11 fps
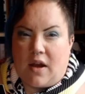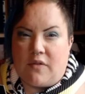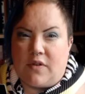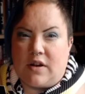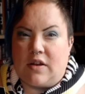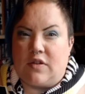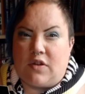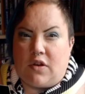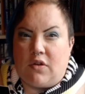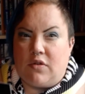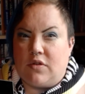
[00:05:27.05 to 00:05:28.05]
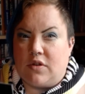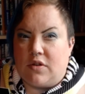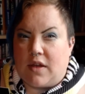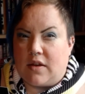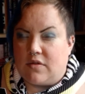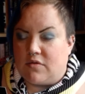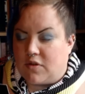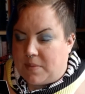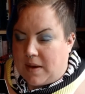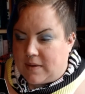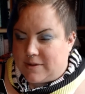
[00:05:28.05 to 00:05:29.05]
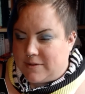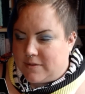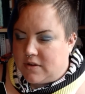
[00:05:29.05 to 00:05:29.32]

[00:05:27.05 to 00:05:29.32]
feel excused in that respect.